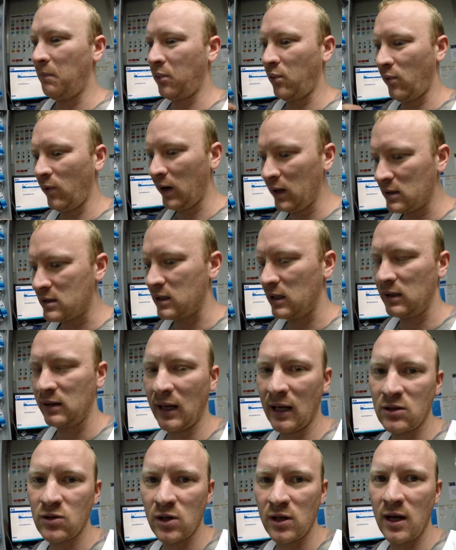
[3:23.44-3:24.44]
printed.
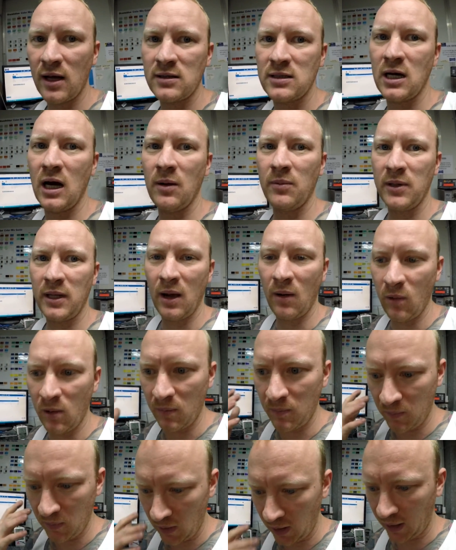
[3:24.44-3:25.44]
That's what they told me. They were
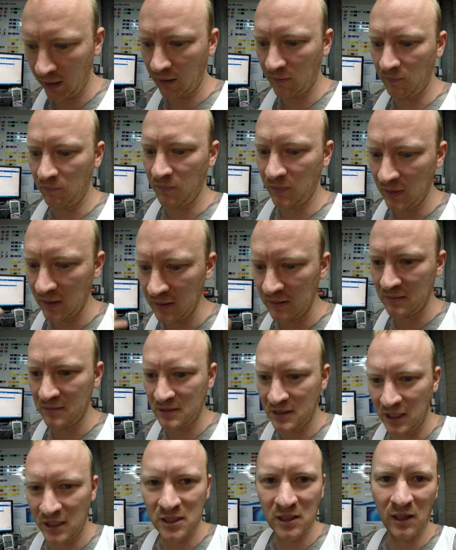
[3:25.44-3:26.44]
like
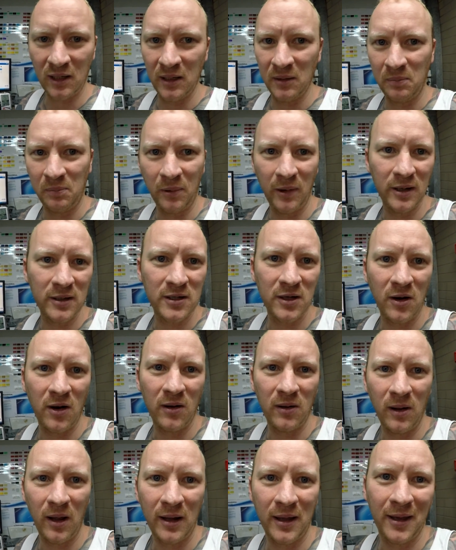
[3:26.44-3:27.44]
digitally printed
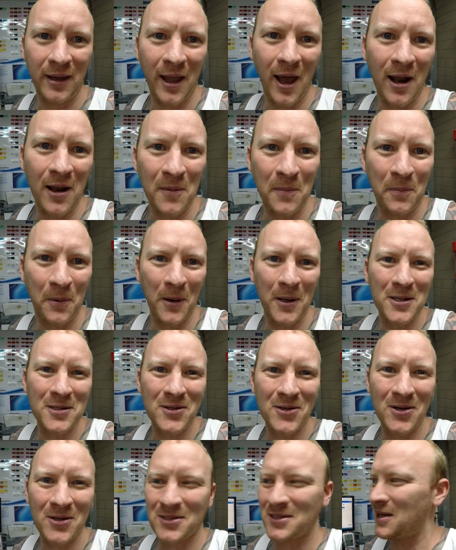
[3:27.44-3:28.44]
on like a color
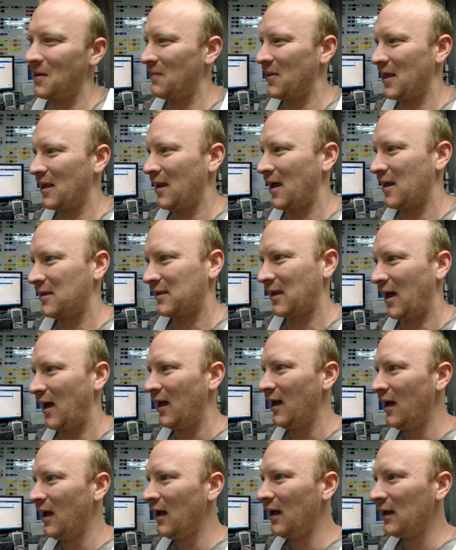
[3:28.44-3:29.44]
printer or something like that.
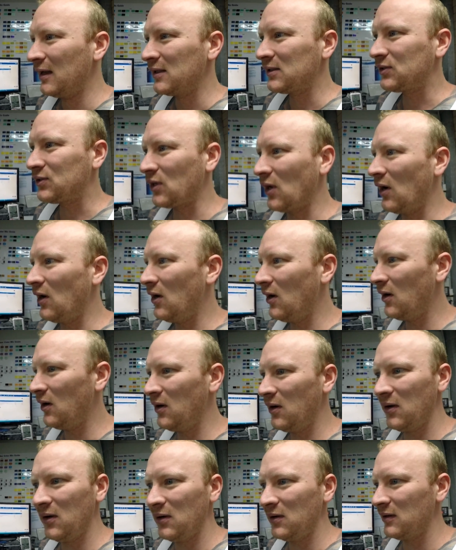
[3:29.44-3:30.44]

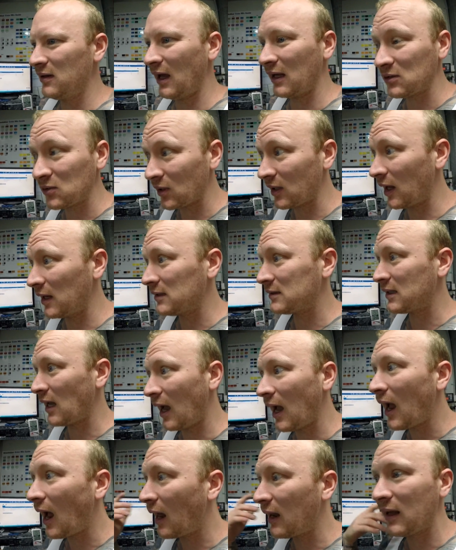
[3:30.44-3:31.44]
So that's what they
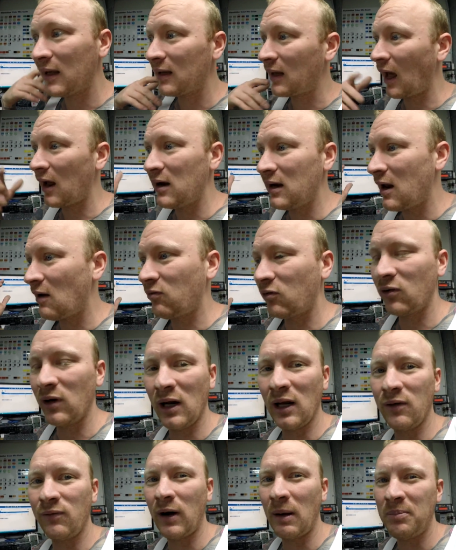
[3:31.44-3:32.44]
say, and they never
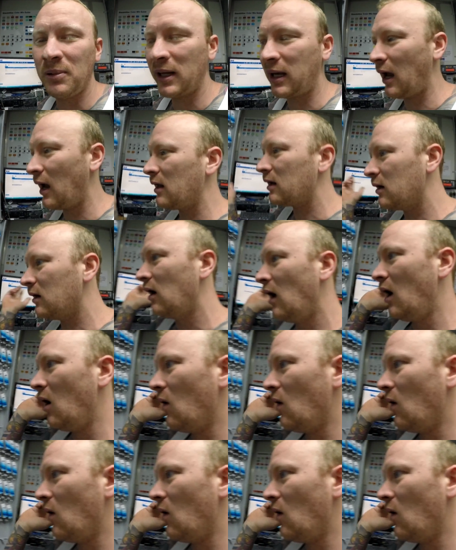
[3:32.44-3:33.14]
really replicated.